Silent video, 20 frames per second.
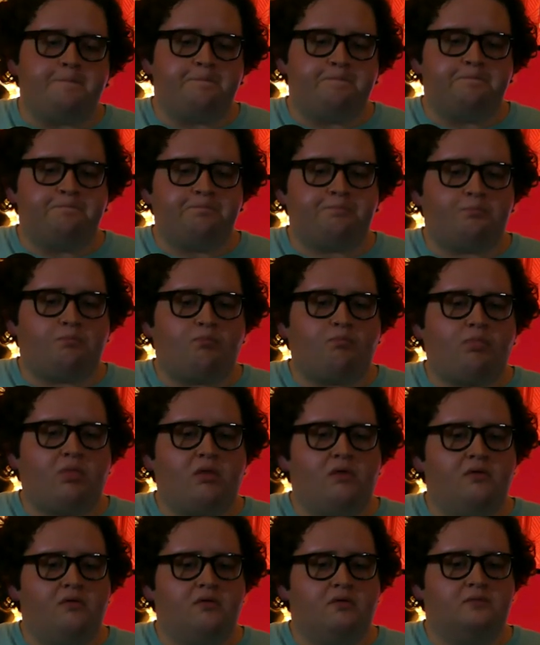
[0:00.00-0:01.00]

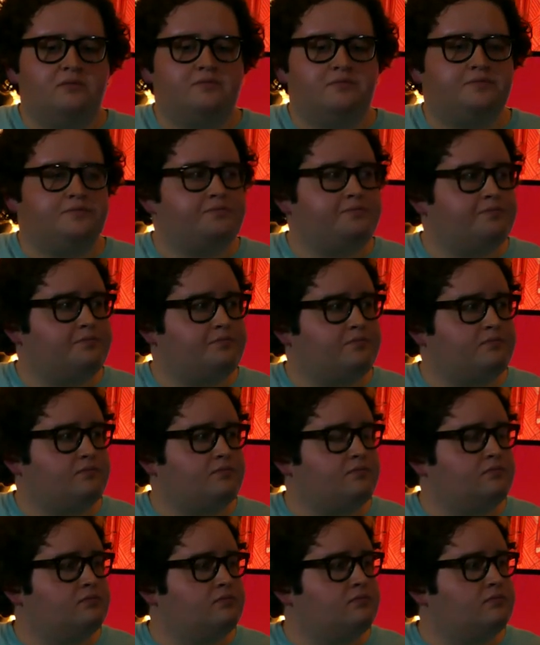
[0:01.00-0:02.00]

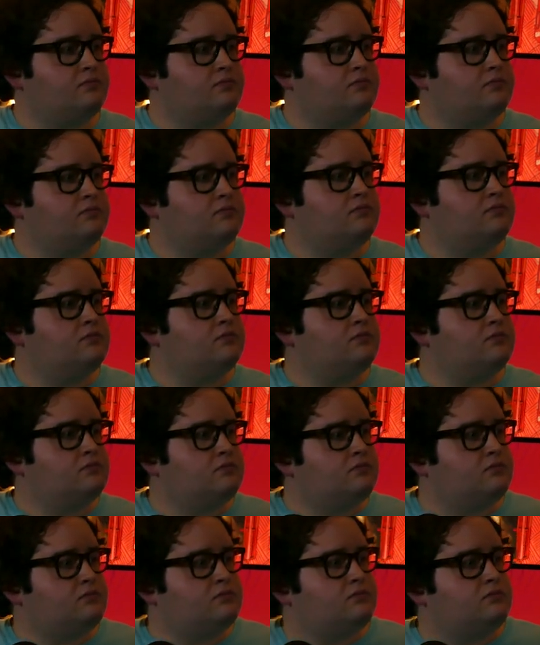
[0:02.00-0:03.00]

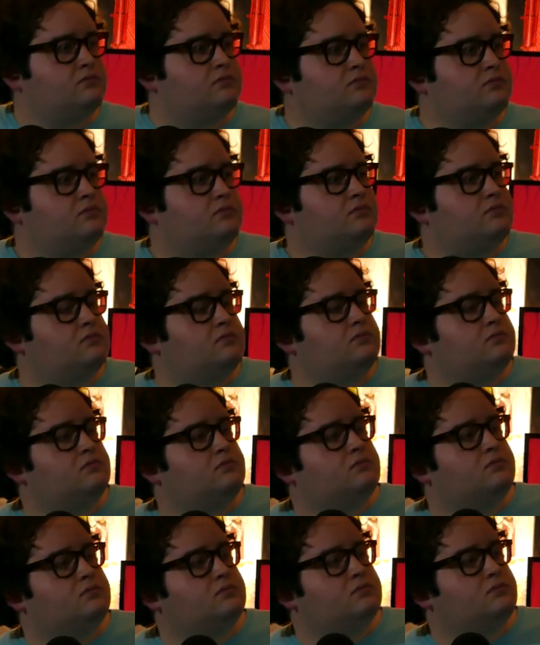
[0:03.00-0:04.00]

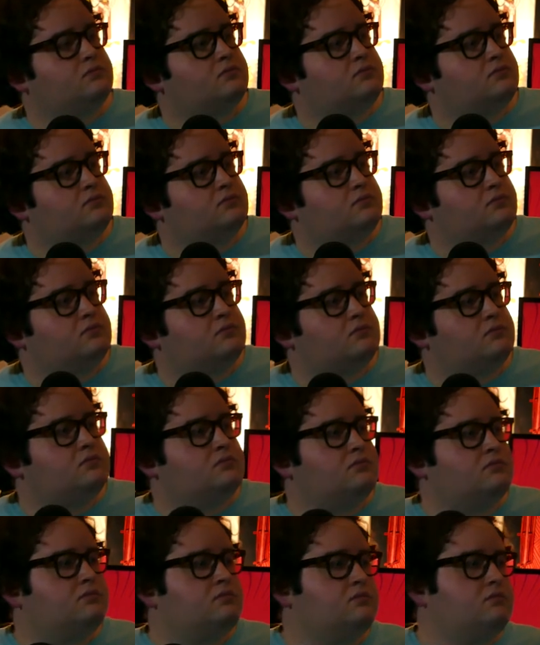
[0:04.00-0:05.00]

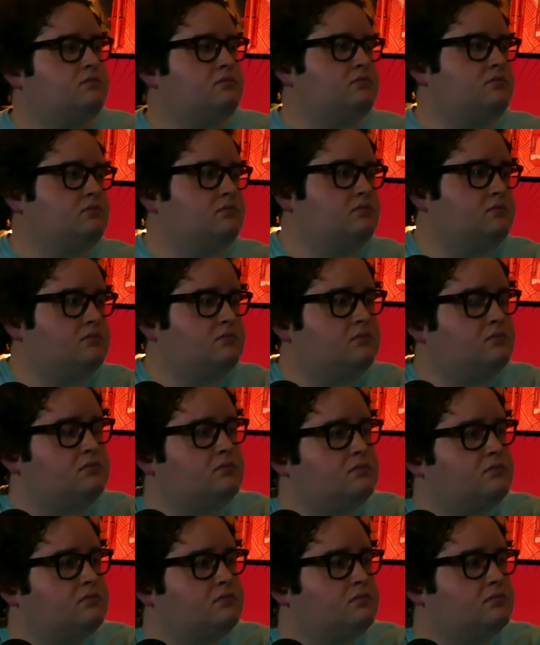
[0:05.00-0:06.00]

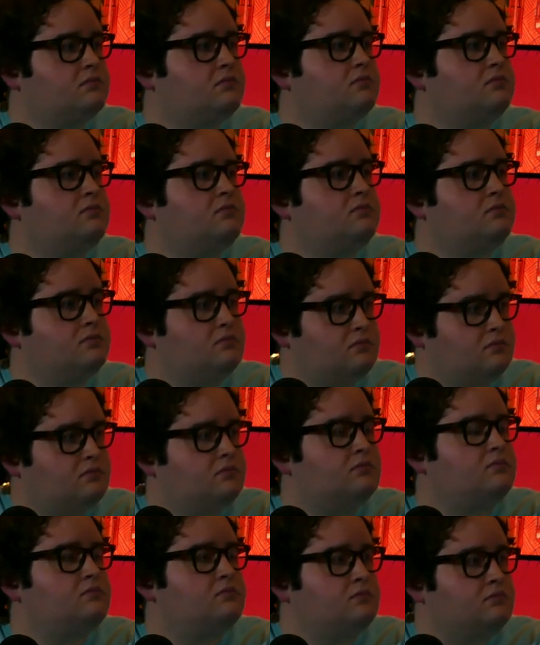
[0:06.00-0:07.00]

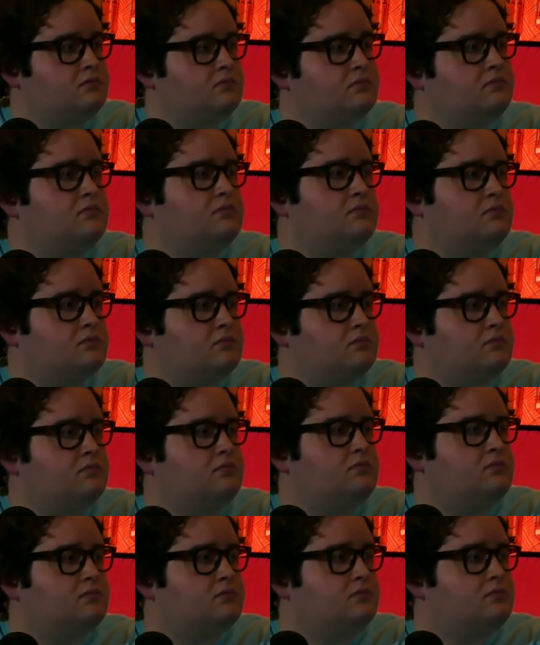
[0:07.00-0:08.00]
The person shown says nothing.